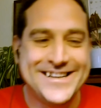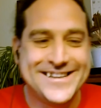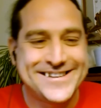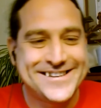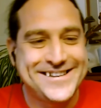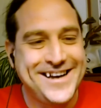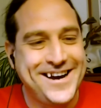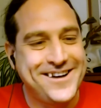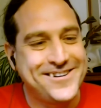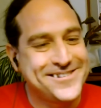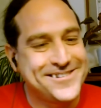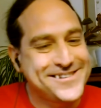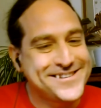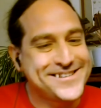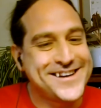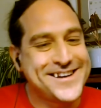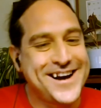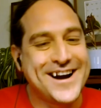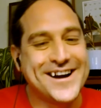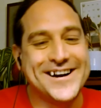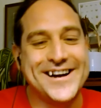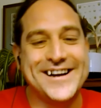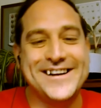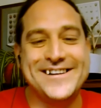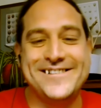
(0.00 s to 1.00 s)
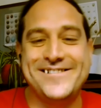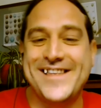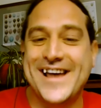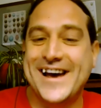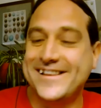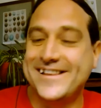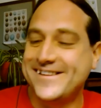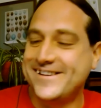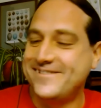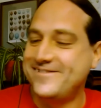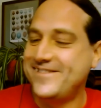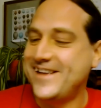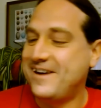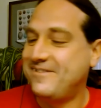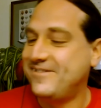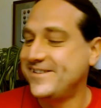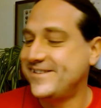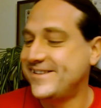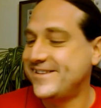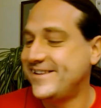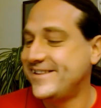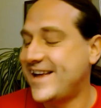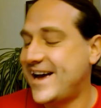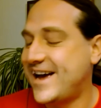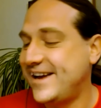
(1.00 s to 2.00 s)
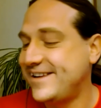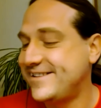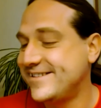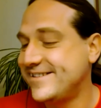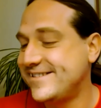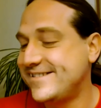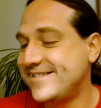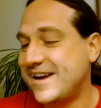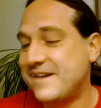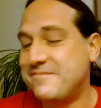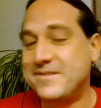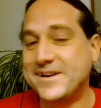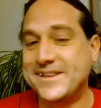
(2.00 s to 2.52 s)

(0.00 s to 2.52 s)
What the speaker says: So sorry, that was a lot to say,